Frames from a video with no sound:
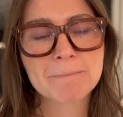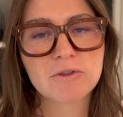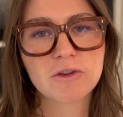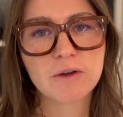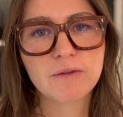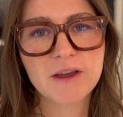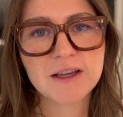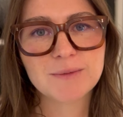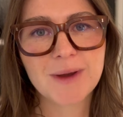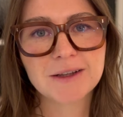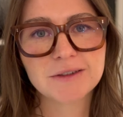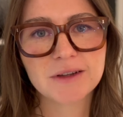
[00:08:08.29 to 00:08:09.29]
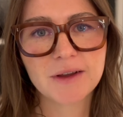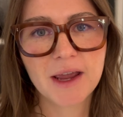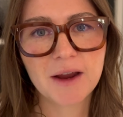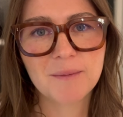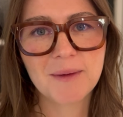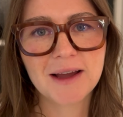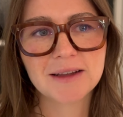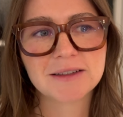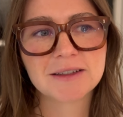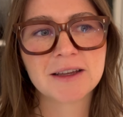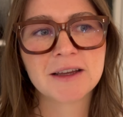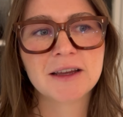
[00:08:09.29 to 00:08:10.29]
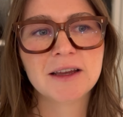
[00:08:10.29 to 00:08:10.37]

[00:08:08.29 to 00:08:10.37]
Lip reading: do a face mask, do a hair mask,